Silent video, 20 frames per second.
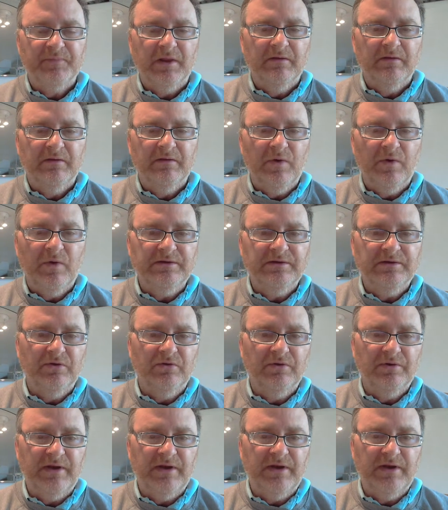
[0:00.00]
when
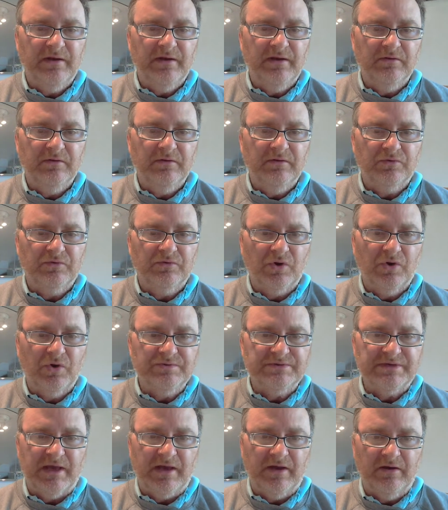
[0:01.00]
your nail
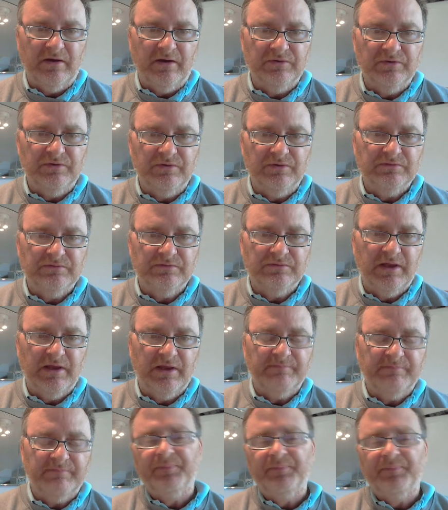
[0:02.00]
grows out, like
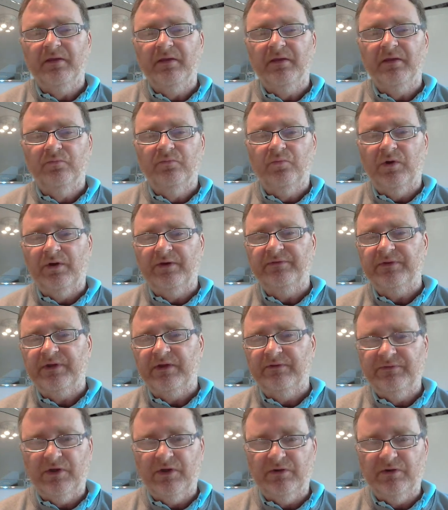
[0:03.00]
one thing
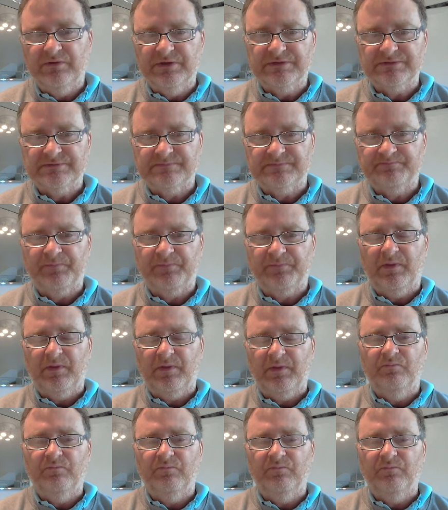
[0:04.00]
I've noticed,
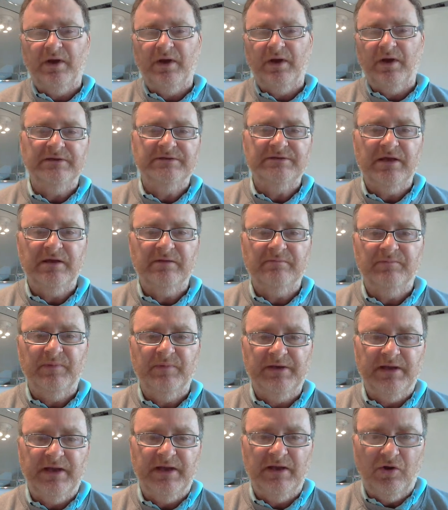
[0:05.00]
when I take a
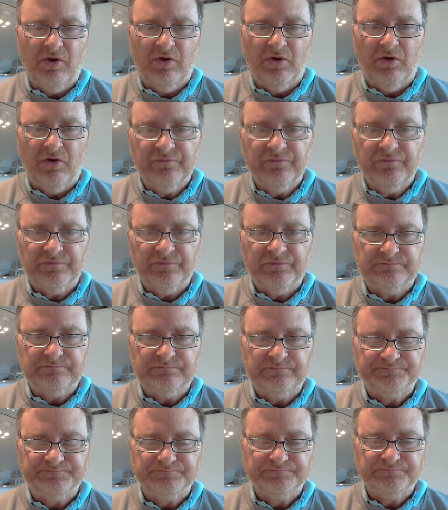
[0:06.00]
nail off,
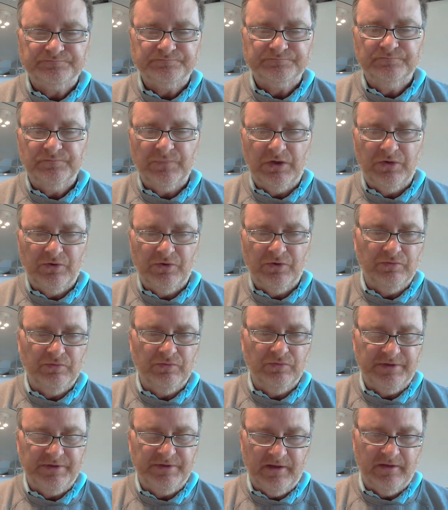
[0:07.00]

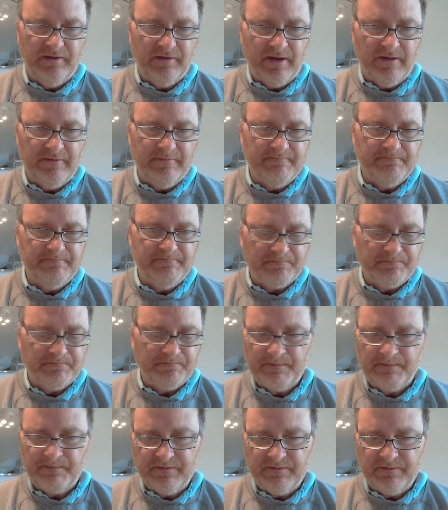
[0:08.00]

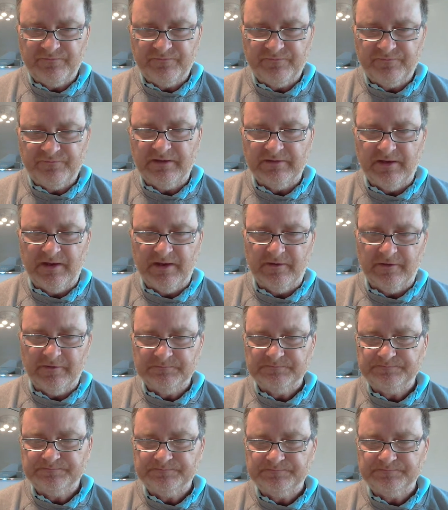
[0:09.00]
the fake nail,